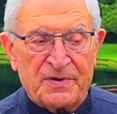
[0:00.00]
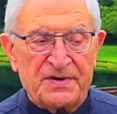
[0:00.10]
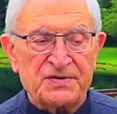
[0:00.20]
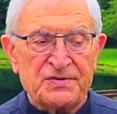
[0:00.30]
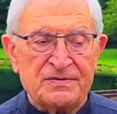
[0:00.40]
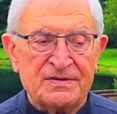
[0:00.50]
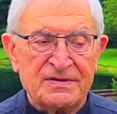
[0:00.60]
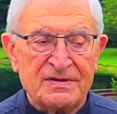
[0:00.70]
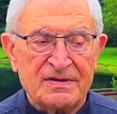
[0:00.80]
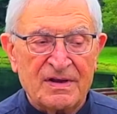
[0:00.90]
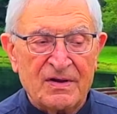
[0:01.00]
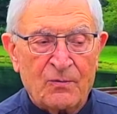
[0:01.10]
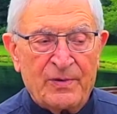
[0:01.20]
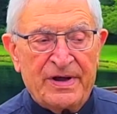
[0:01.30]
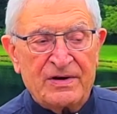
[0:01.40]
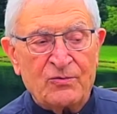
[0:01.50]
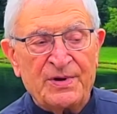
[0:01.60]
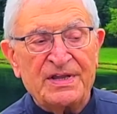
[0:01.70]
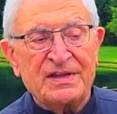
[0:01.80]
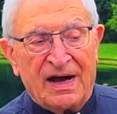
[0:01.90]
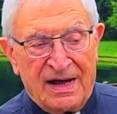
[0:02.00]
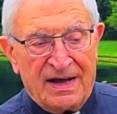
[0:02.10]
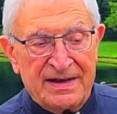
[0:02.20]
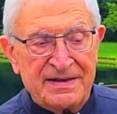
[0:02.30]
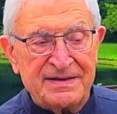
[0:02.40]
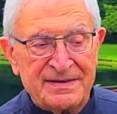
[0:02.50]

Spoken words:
person, when we die,